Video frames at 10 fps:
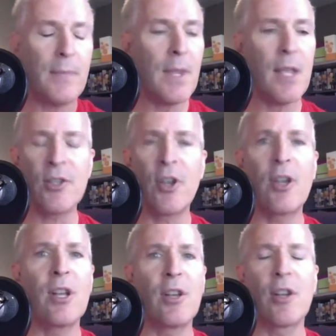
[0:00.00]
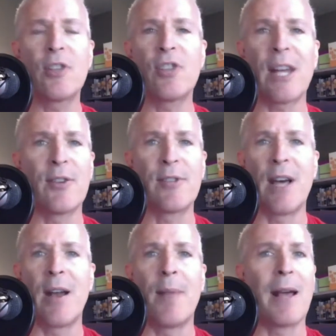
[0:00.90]
So you can you can check those
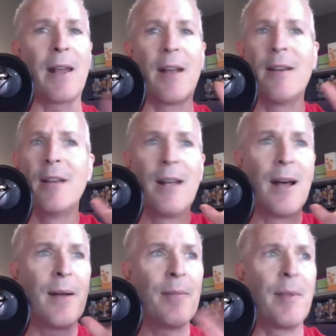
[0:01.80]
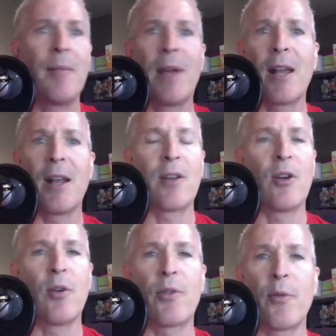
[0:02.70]
out. I'm not gonna uh, I'm not gonna
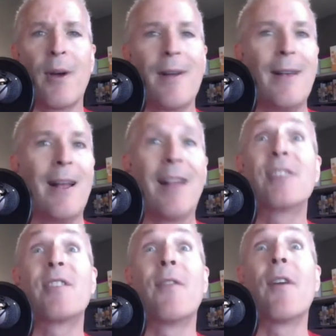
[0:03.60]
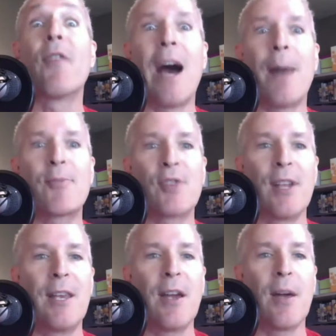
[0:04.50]
go through a, a list of every option
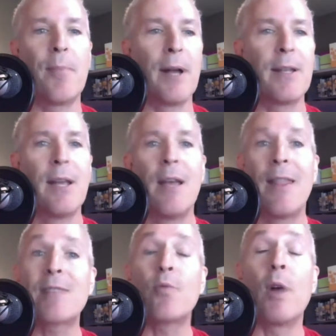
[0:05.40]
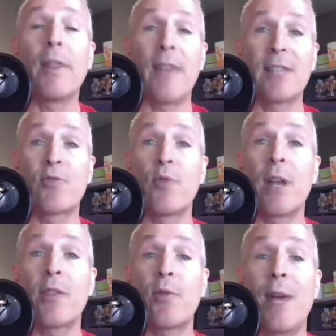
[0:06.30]
here, but that's one thing.
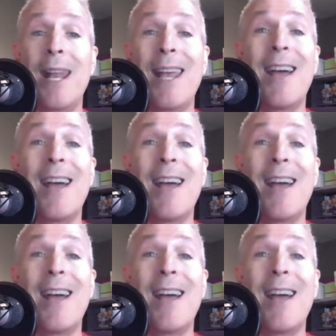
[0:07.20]
Strength training.